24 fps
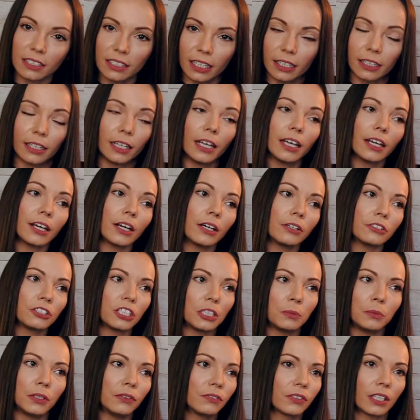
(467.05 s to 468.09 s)
San Diego.
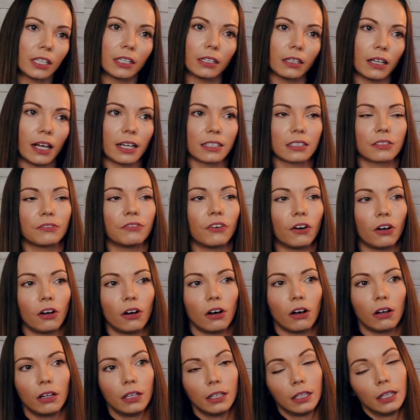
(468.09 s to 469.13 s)
She moved there last
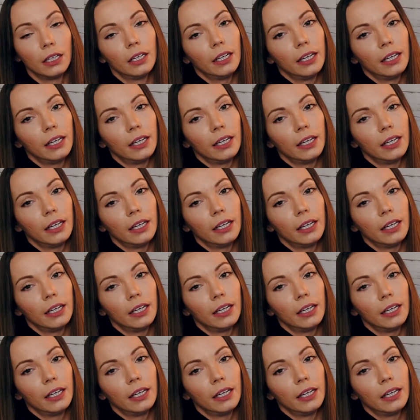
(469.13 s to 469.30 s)
fall.